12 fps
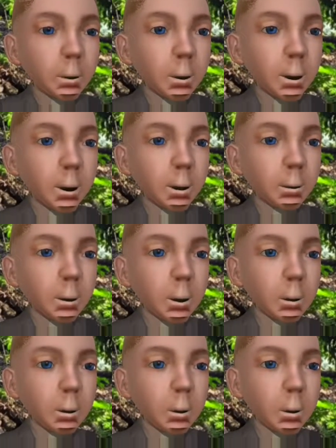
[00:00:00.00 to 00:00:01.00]
if that
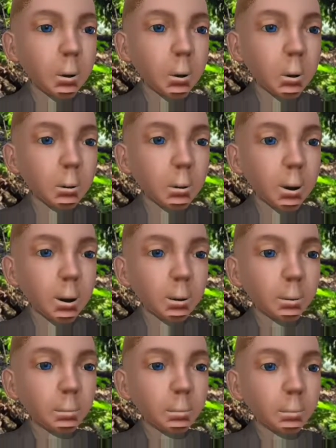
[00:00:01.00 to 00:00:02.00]
clears things up for
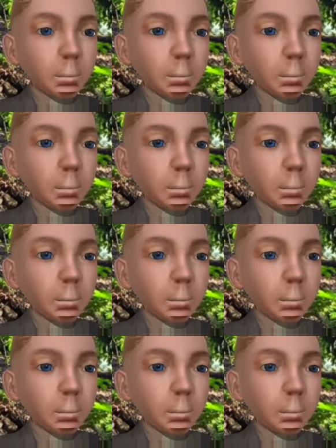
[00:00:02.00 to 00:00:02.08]
you.